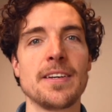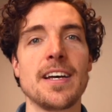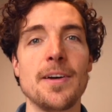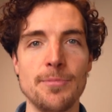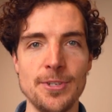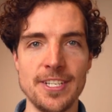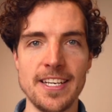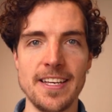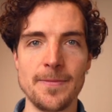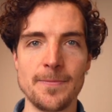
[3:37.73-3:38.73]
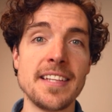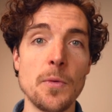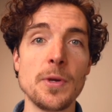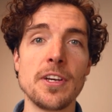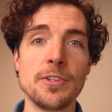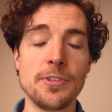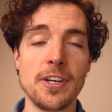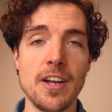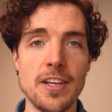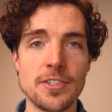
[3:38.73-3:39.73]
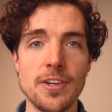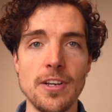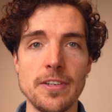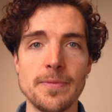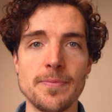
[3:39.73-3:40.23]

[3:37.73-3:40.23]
appreciate. Then we go to the last color,